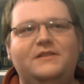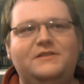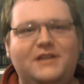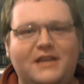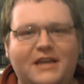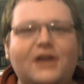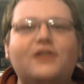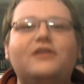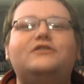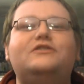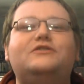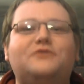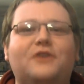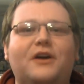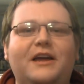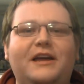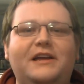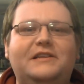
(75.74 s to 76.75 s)
to
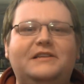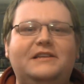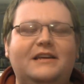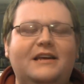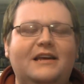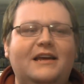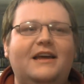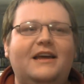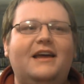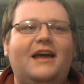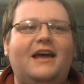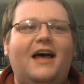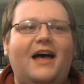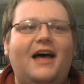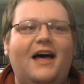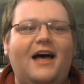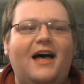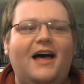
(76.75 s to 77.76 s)
illustrate
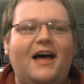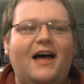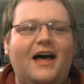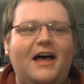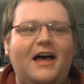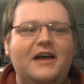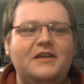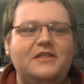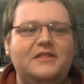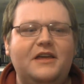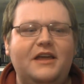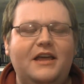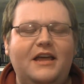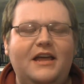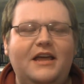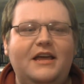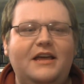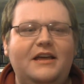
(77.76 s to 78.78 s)
uh,
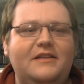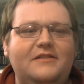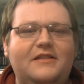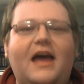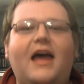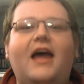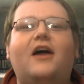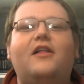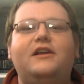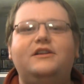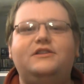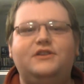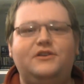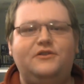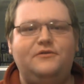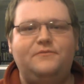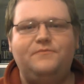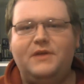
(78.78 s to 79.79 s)
the the Howling
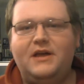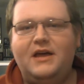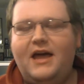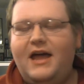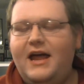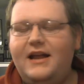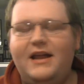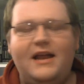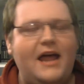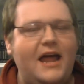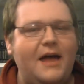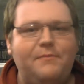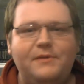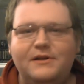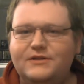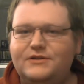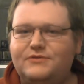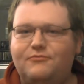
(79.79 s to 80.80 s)
2. And it
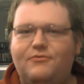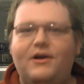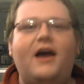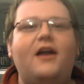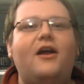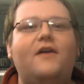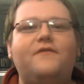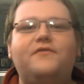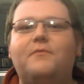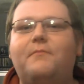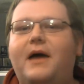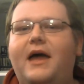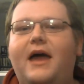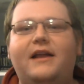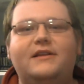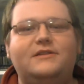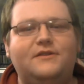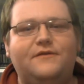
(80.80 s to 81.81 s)
happens right off the
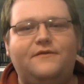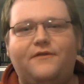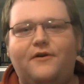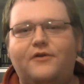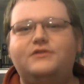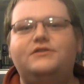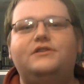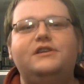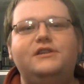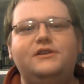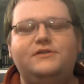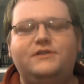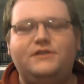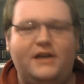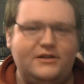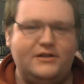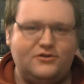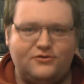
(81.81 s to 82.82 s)
bat. It's the first thing you
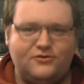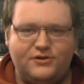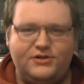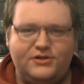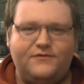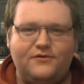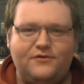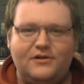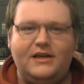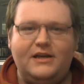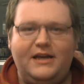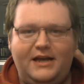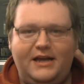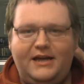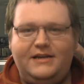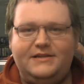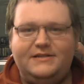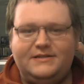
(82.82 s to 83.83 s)
see. It's Christopher
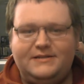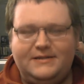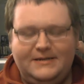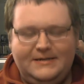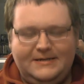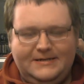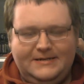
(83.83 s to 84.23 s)
Lee's